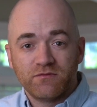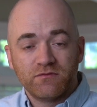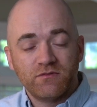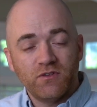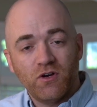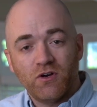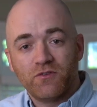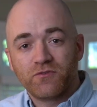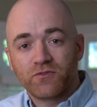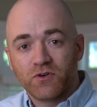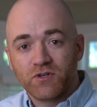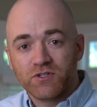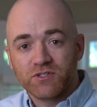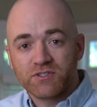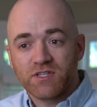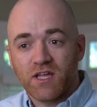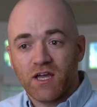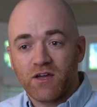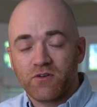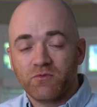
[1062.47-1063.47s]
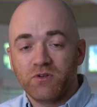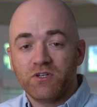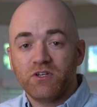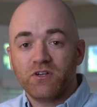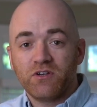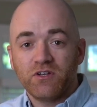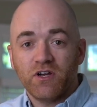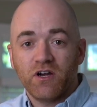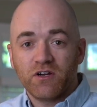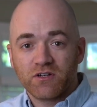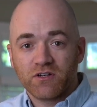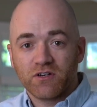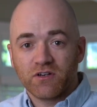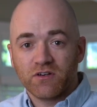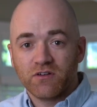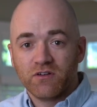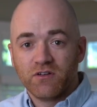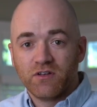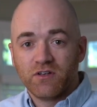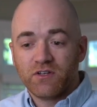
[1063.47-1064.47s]
No, of course not. When you're
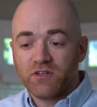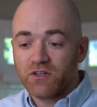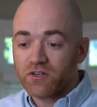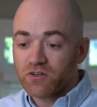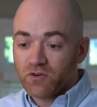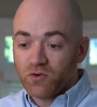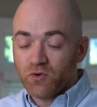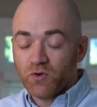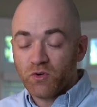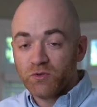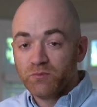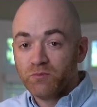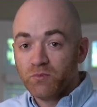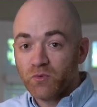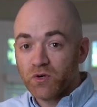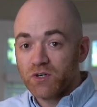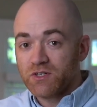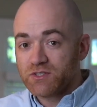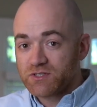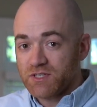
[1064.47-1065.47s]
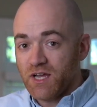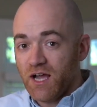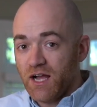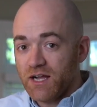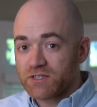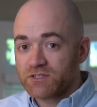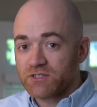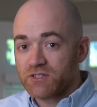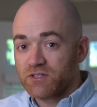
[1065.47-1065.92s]
younger, you're going to hold more stocks.